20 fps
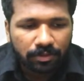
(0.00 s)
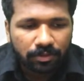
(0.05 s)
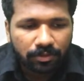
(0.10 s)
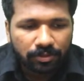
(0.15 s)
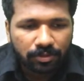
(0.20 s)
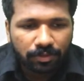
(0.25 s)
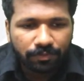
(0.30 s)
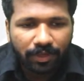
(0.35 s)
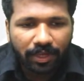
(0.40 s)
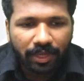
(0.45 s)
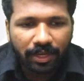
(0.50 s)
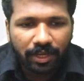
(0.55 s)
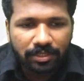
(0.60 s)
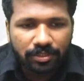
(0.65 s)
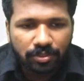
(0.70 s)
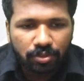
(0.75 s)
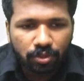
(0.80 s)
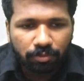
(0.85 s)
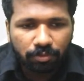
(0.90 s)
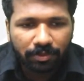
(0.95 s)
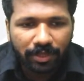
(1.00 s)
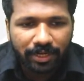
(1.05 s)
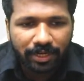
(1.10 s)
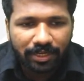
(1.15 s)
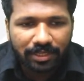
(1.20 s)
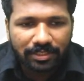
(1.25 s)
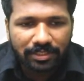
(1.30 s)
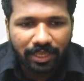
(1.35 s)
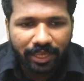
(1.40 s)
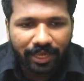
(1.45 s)
So we can assume that
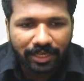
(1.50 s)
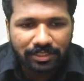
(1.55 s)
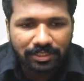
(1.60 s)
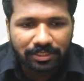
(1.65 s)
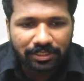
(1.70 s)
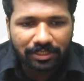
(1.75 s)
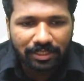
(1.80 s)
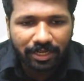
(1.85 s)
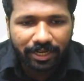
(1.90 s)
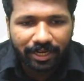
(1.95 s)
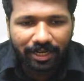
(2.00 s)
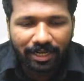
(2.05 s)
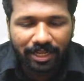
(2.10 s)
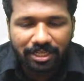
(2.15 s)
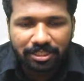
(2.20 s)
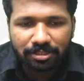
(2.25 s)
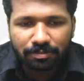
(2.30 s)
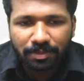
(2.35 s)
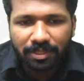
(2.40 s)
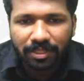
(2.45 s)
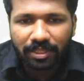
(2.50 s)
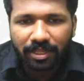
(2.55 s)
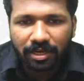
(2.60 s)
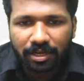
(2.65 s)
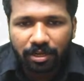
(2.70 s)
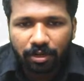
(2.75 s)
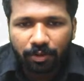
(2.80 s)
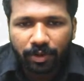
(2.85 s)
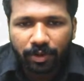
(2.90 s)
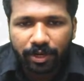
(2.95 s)
as x. Let x be the
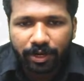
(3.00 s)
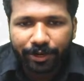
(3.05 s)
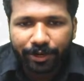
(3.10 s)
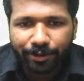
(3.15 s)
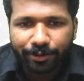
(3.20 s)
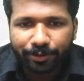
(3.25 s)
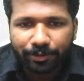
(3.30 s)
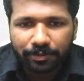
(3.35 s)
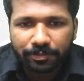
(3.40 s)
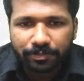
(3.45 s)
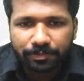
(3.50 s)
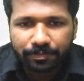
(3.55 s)
required unknown.